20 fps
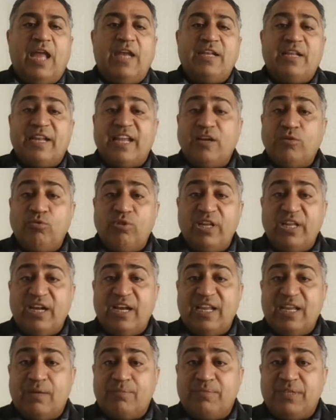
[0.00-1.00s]
And
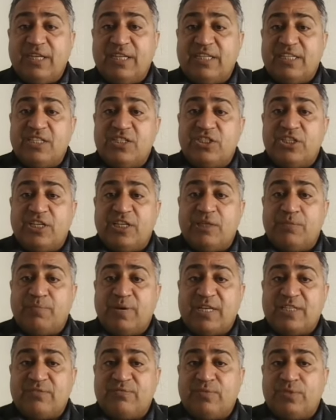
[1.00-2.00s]
regularly update and change
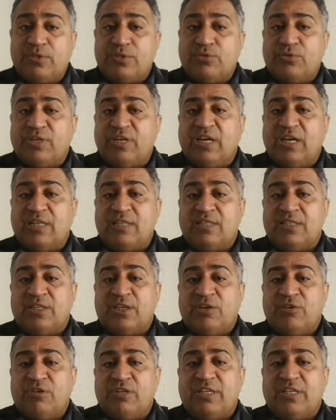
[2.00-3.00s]
passwords to enhance
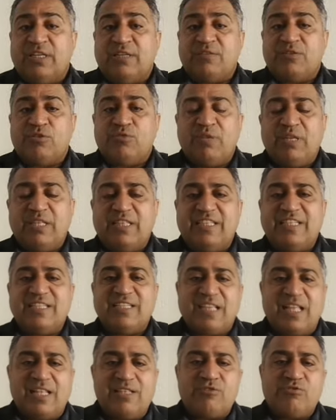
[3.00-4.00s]
security. So this
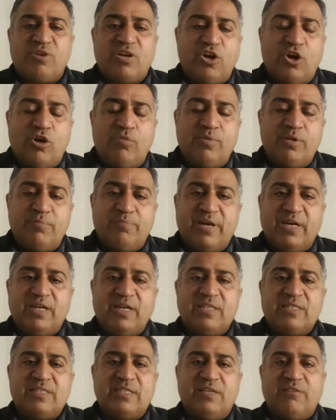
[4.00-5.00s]
is also a common
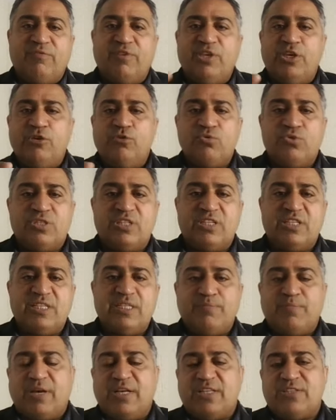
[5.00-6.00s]
practice that we use
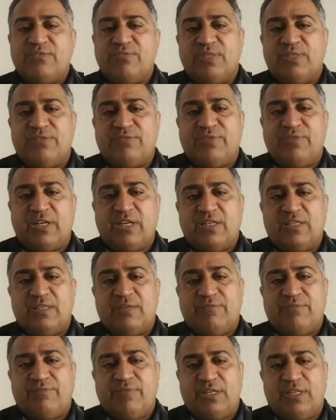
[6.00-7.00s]
these passwords
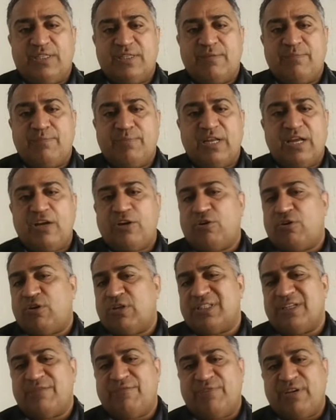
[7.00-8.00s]
for example,
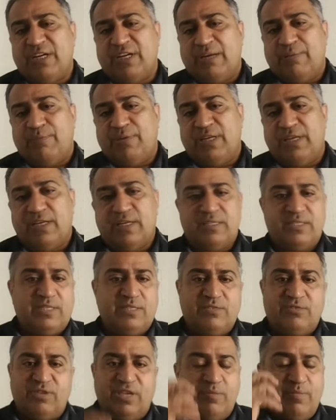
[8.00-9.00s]
across different
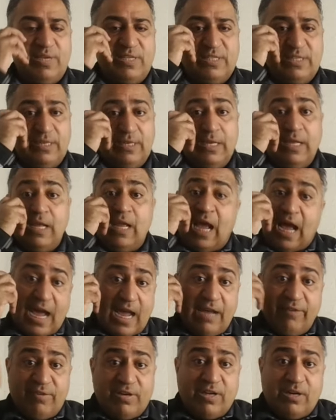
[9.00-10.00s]
applications. So imagine
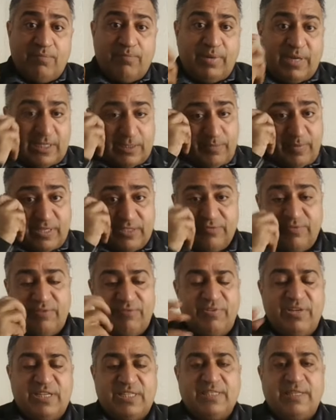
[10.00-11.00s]
I have a complex
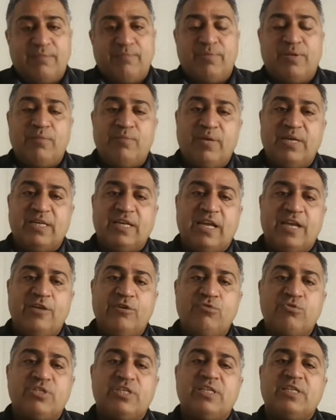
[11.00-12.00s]
password, for example, but I
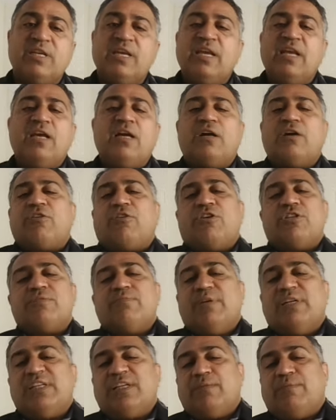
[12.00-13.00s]
use it
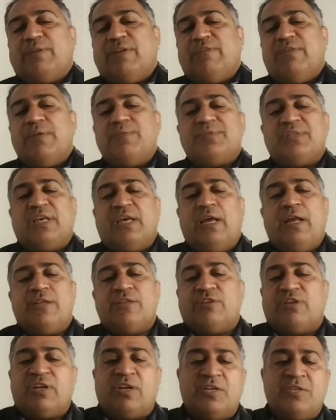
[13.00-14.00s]
across multiple
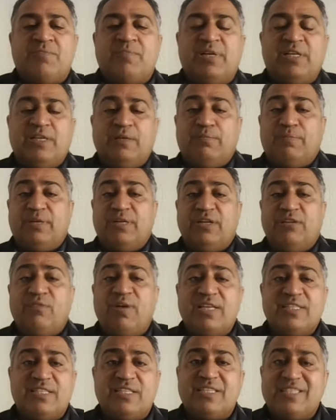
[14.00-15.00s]
websites, across multiple
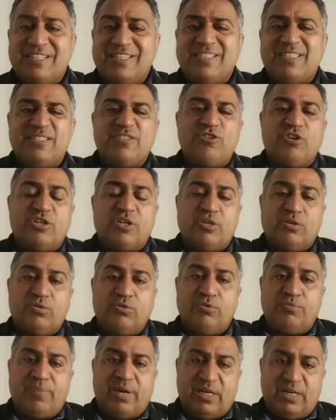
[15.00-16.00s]
devices. This is not a
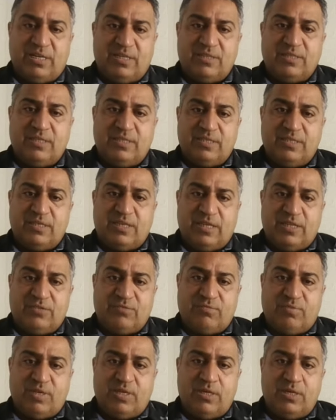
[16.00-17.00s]
good practice
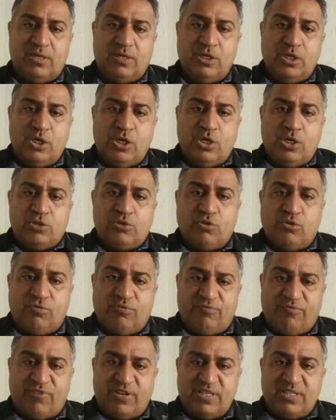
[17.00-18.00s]
as well.
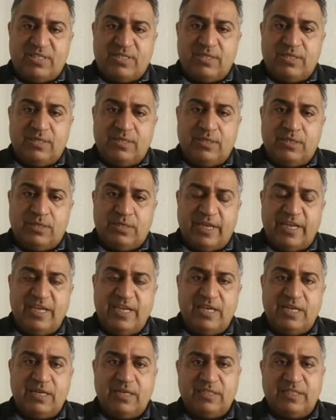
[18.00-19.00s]
So first,
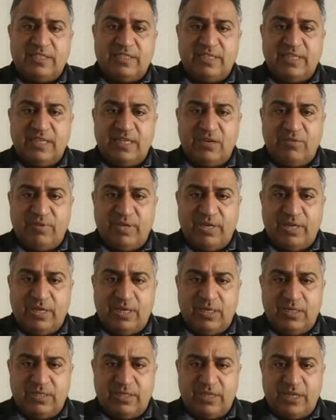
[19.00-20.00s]
here the
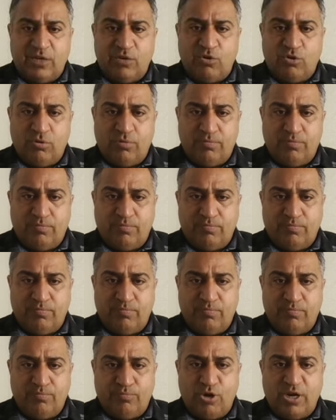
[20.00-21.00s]
take home
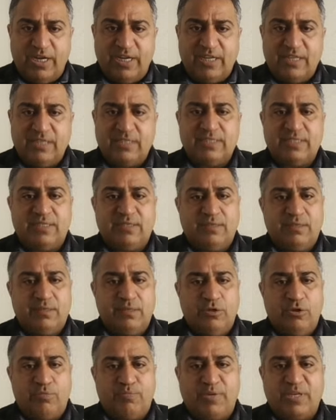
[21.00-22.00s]
point is
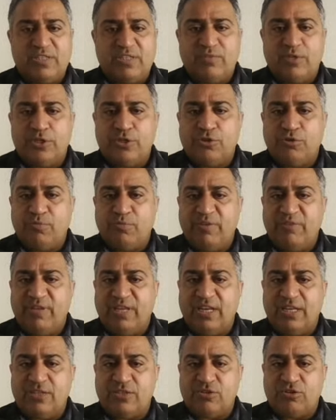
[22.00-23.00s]
your password should be
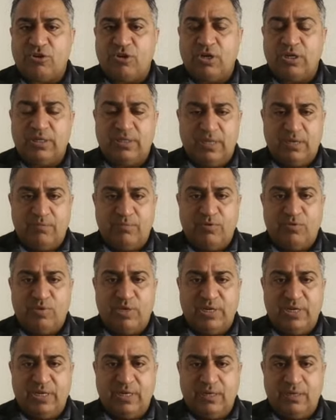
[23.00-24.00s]
very strong. Number
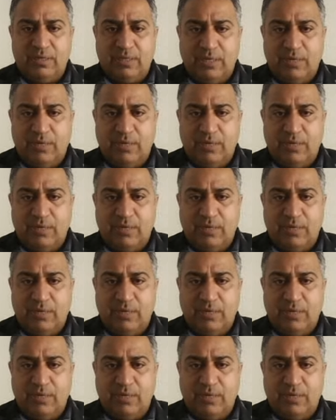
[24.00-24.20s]
one.